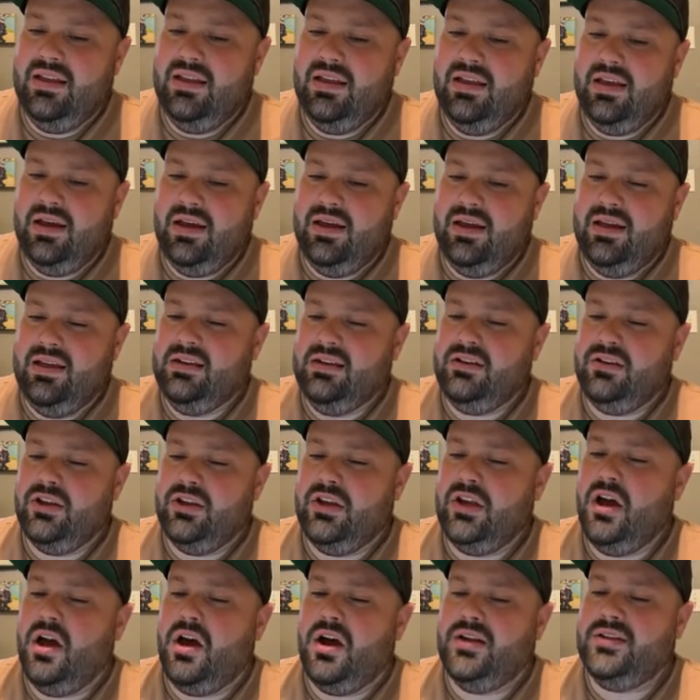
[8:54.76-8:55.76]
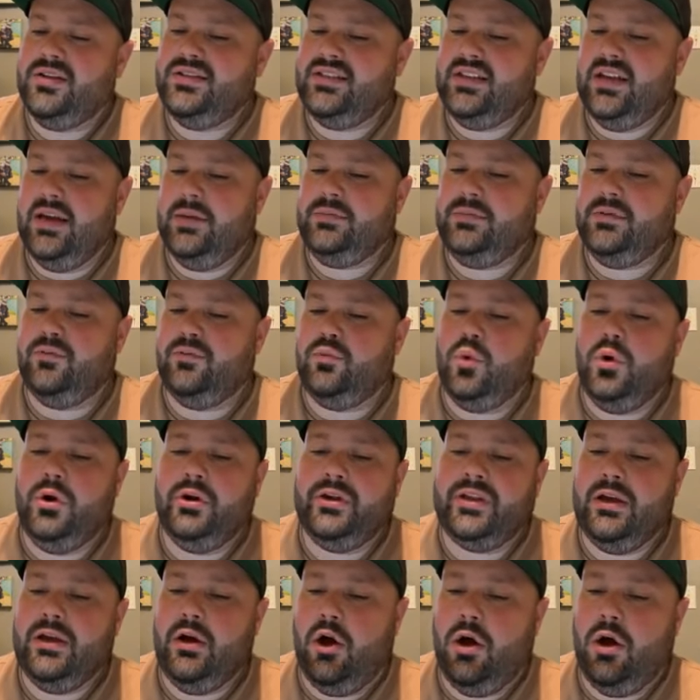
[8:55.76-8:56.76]
into the concept of
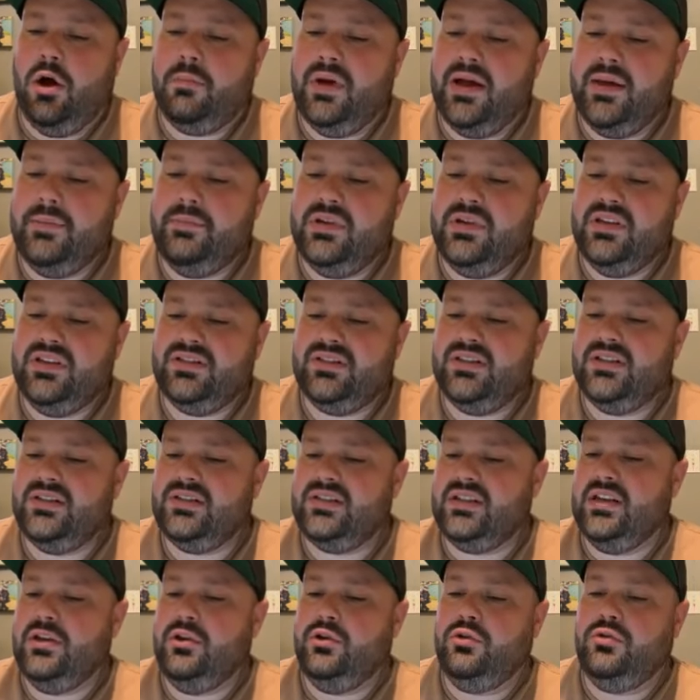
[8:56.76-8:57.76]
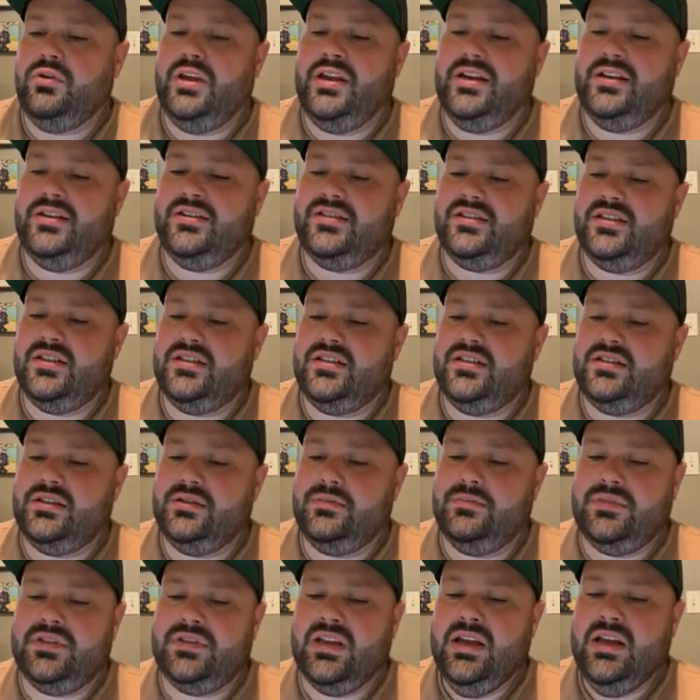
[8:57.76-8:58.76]
working on my business and creating
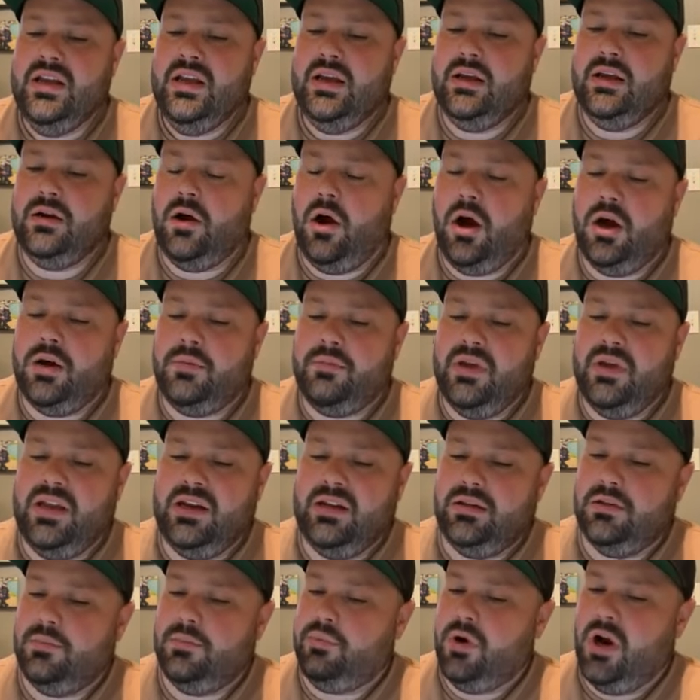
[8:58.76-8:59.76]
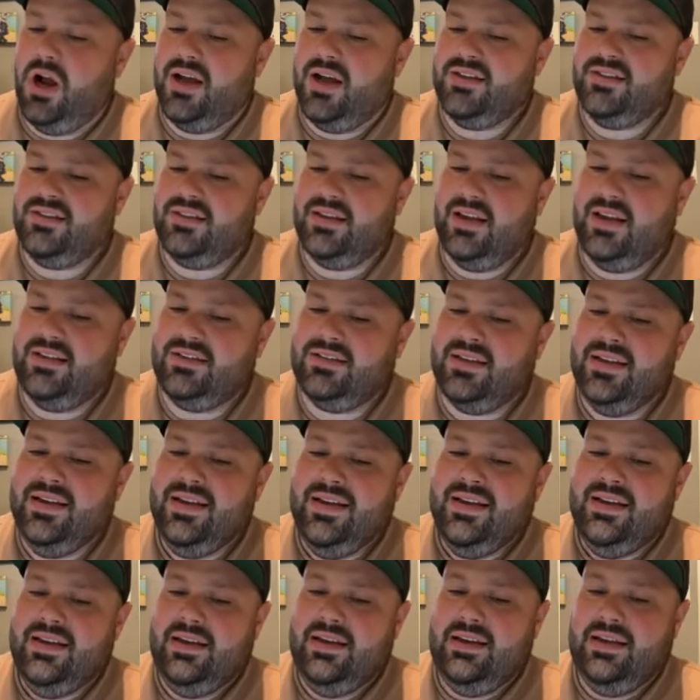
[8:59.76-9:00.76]
systems and automating the process.
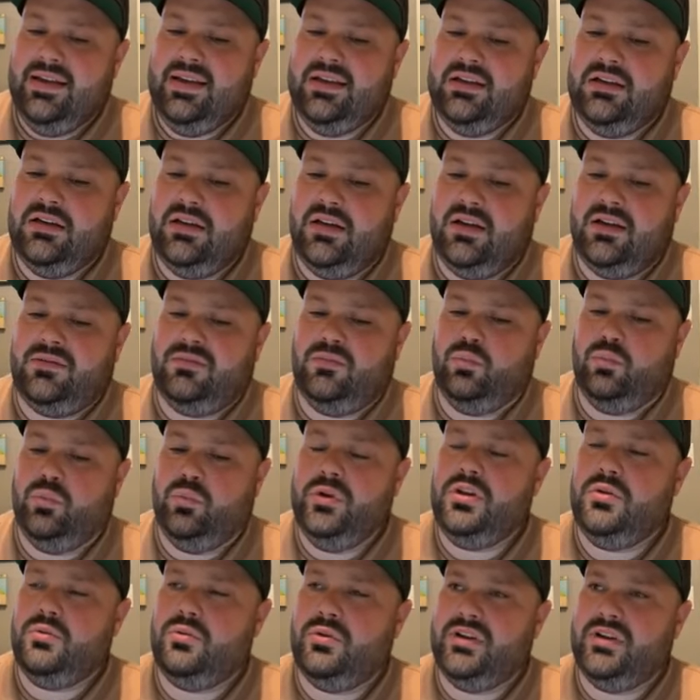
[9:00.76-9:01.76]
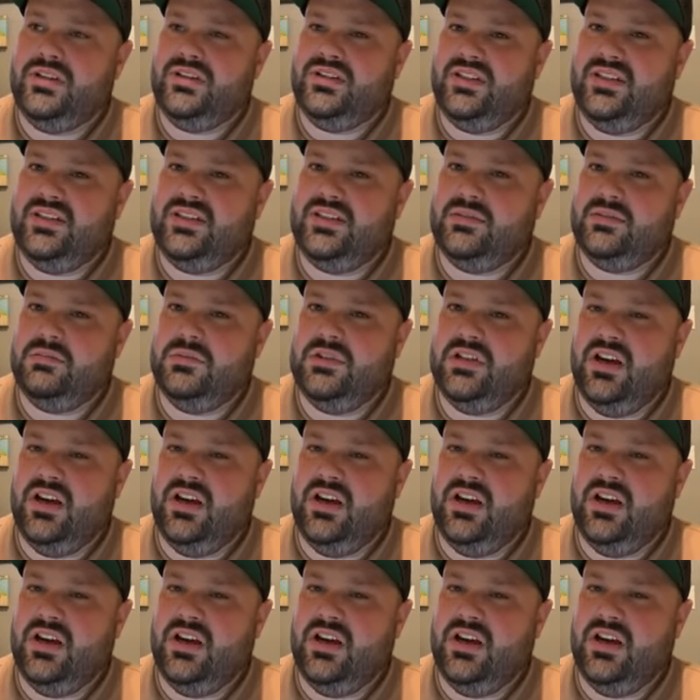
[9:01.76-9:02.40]
And really what a system